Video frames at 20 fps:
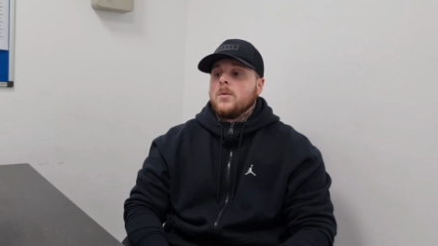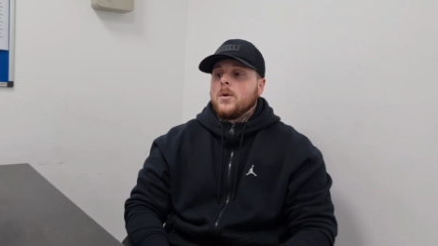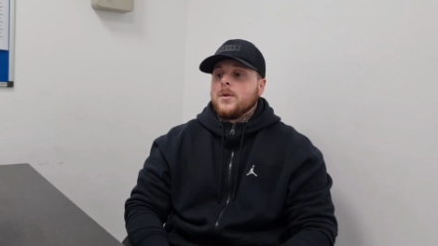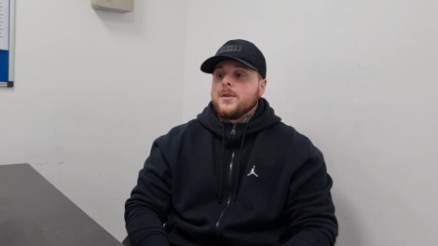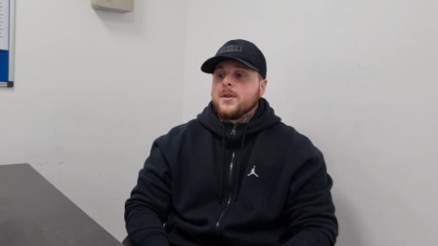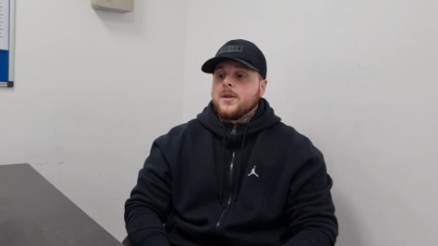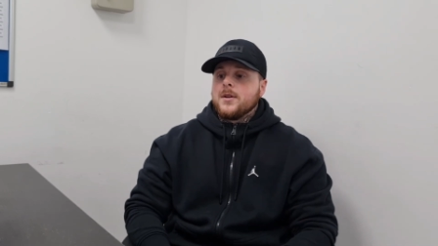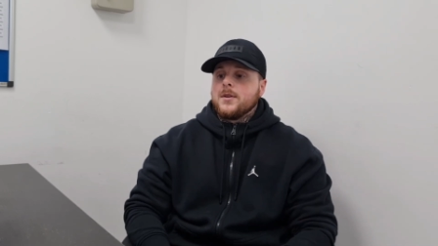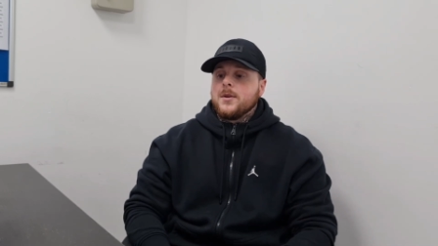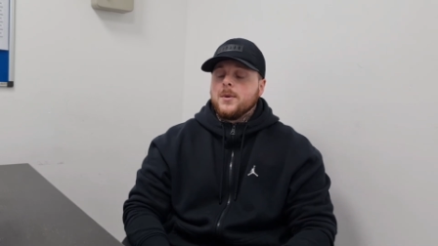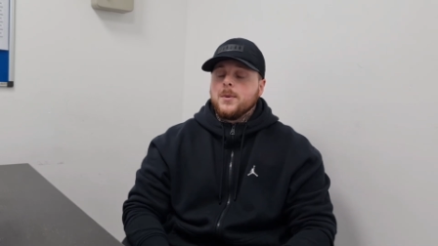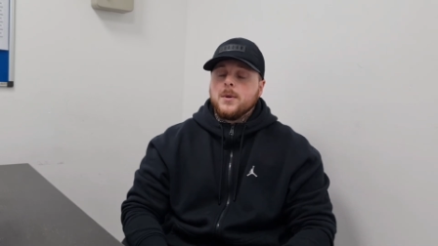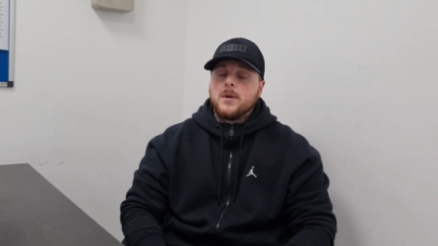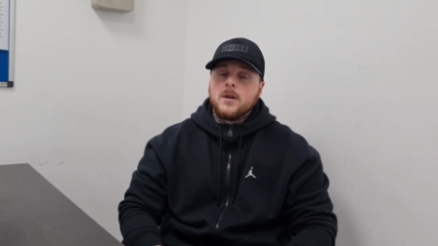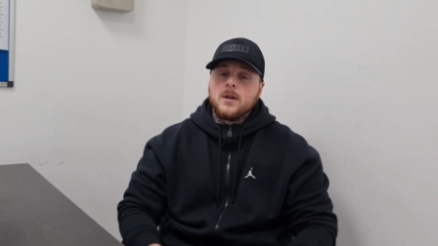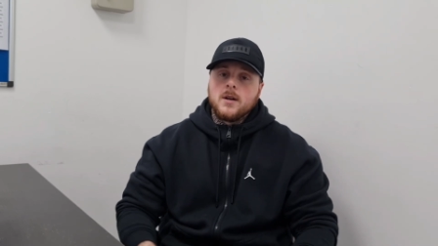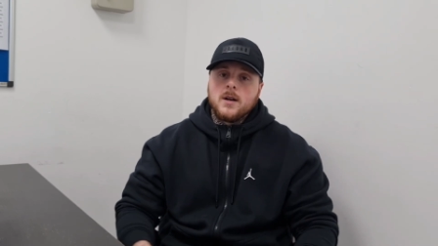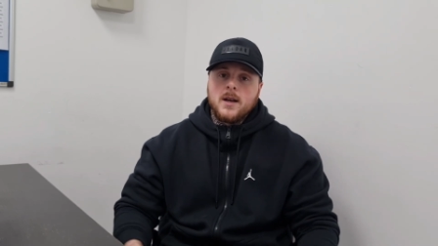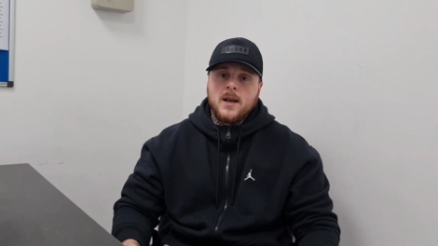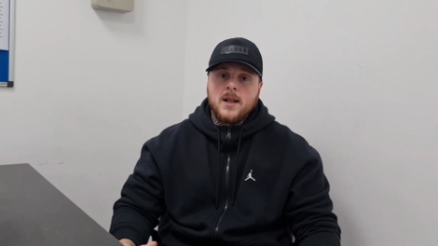What did I
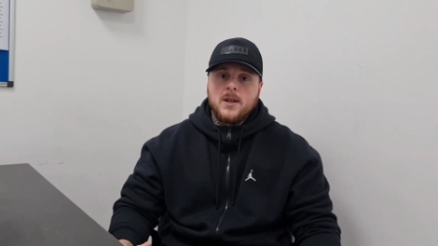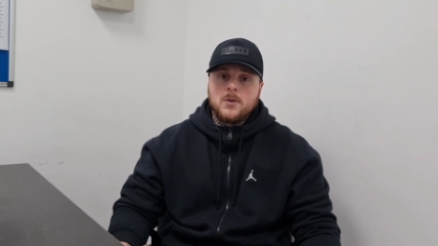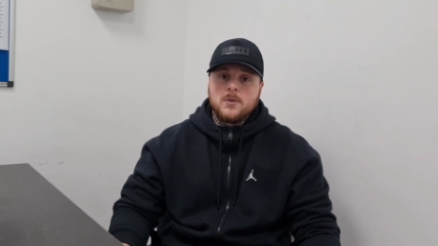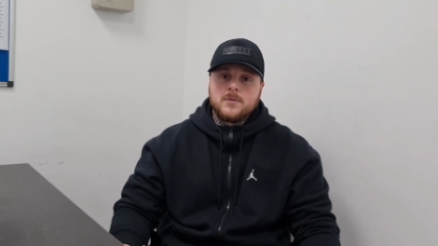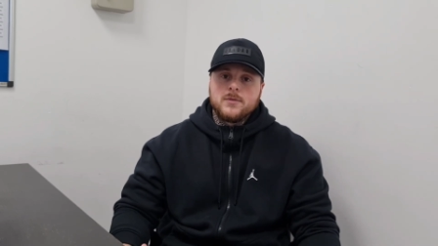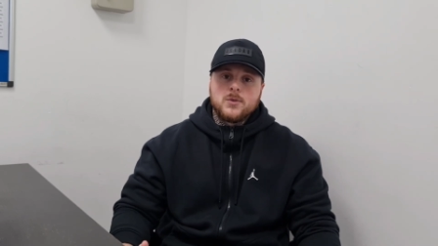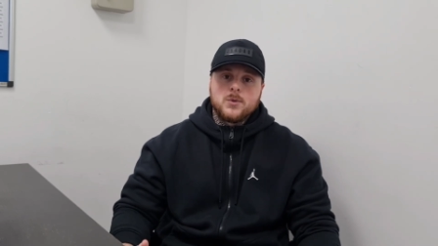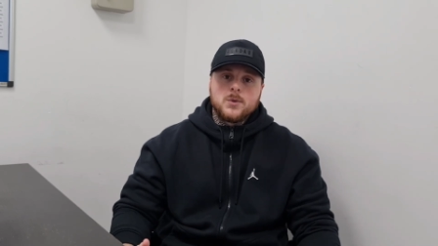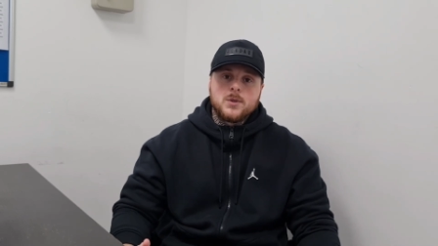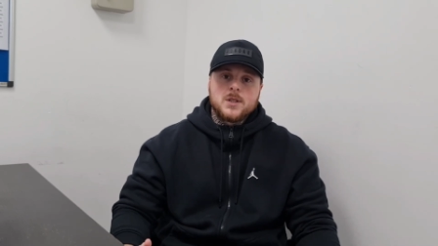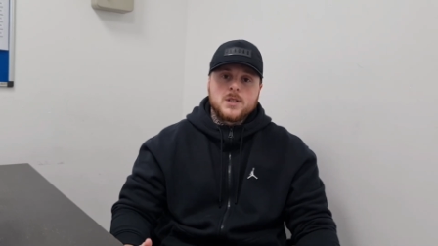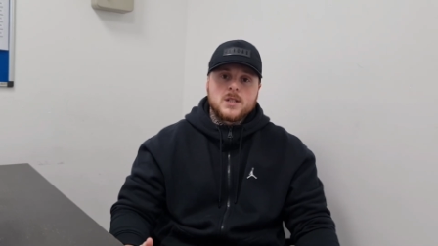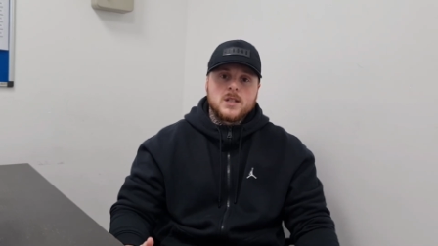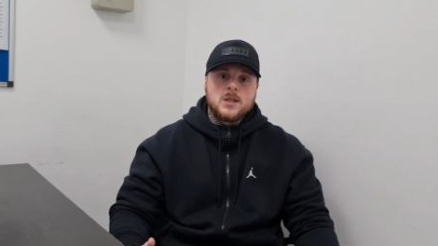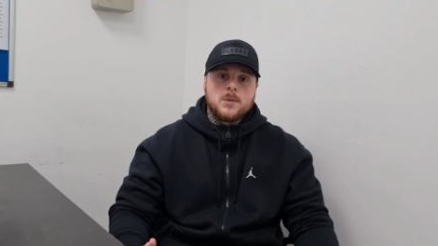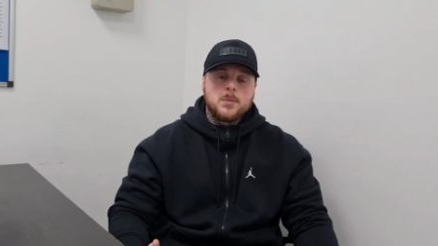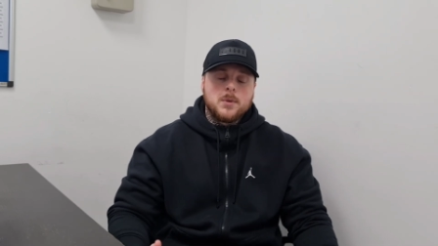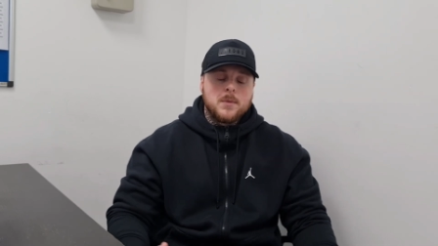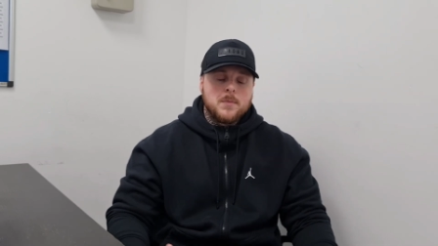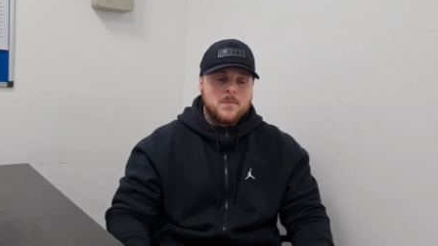do? I ended up falling
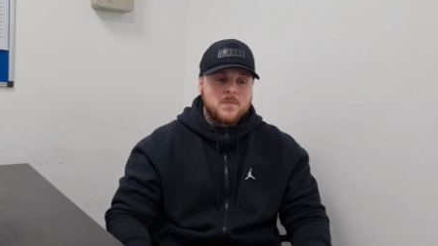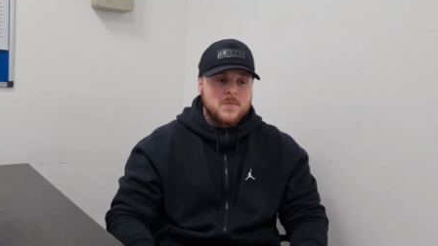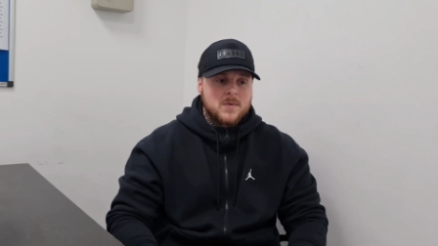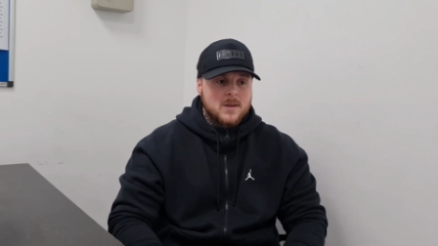asleep.